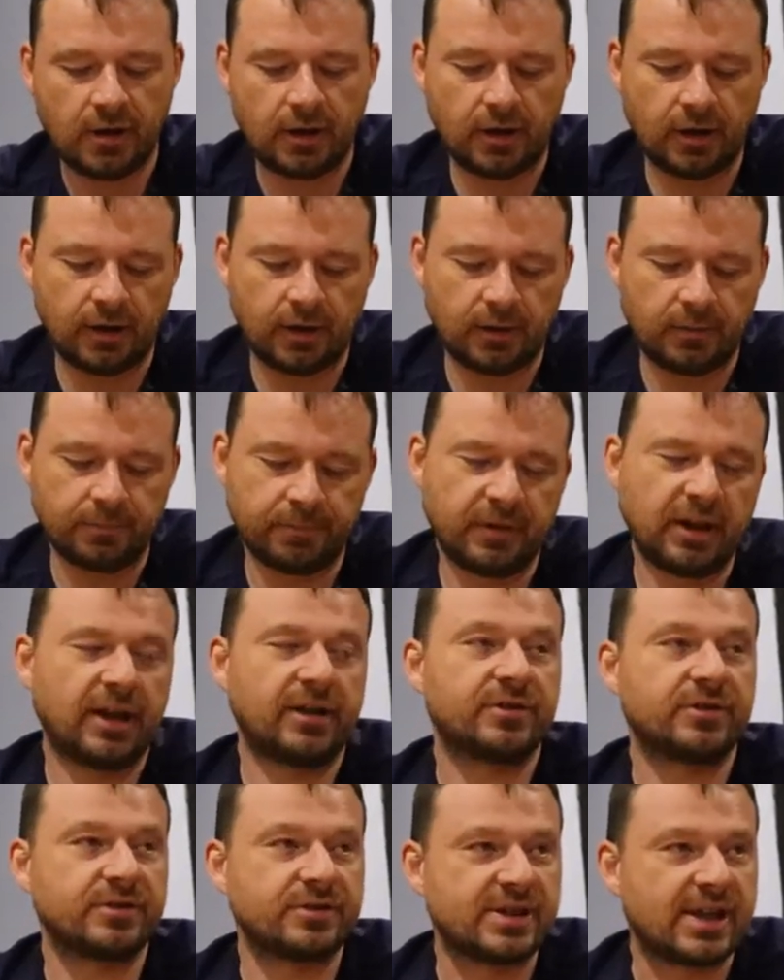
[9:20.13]
Um,
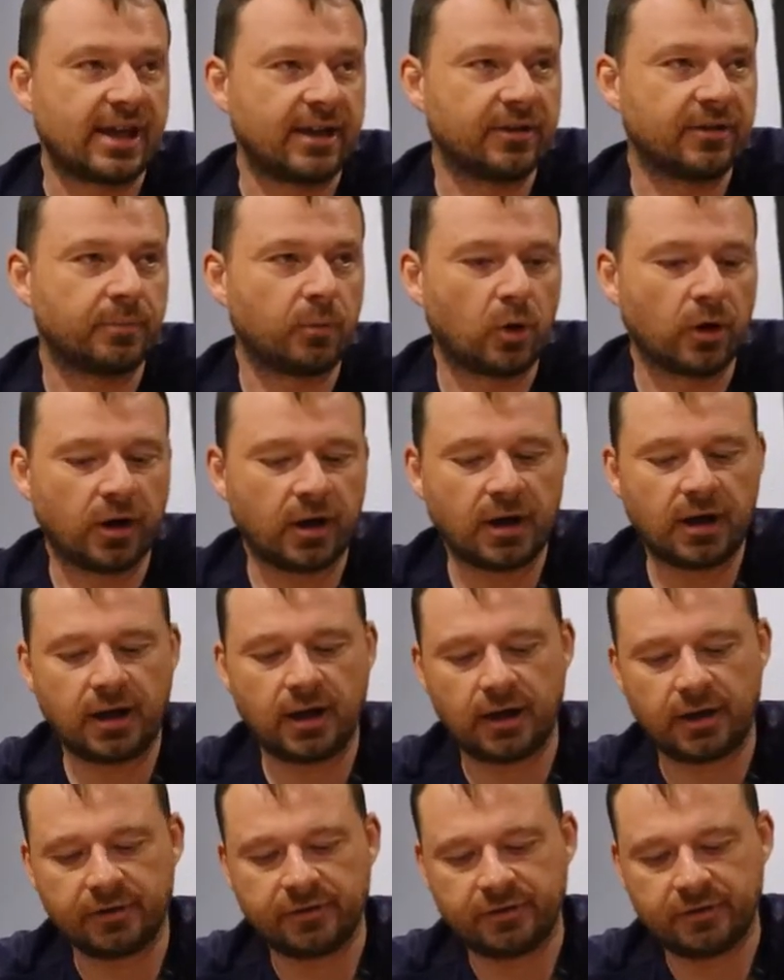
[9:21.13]
that just adds more
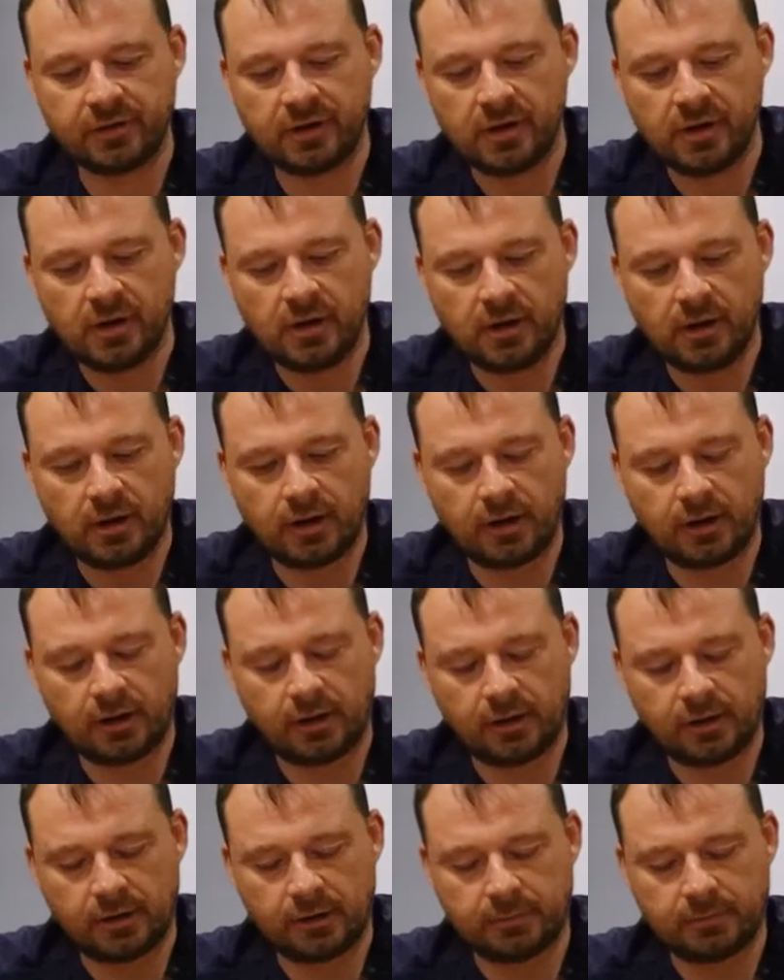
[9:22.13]
cost. Right.
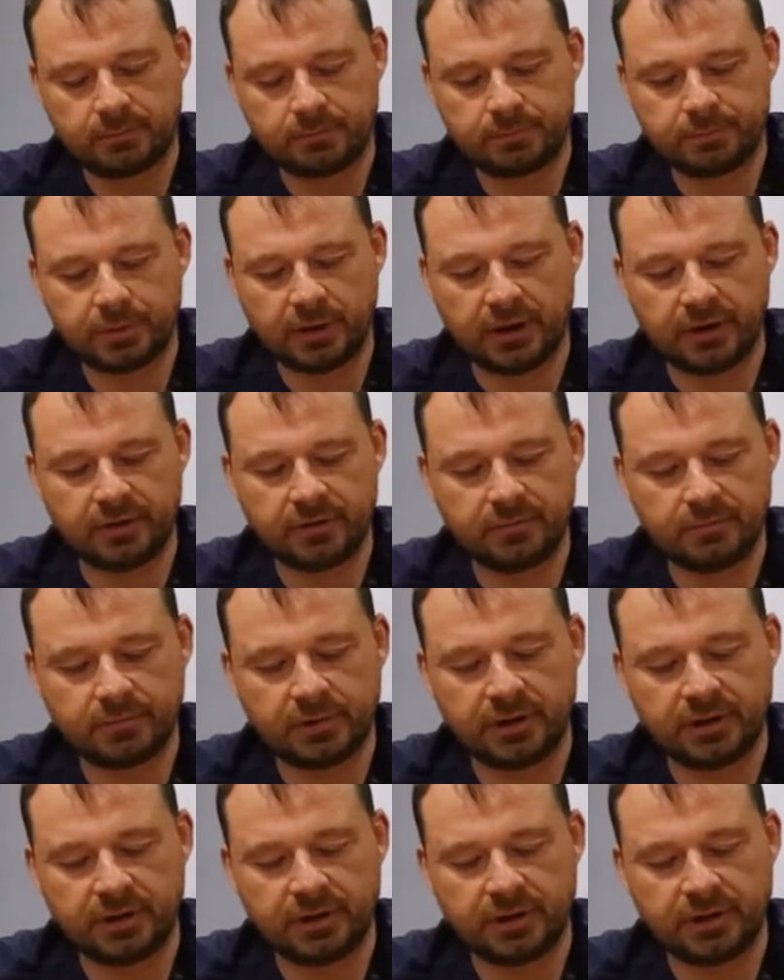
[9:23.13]
Um, but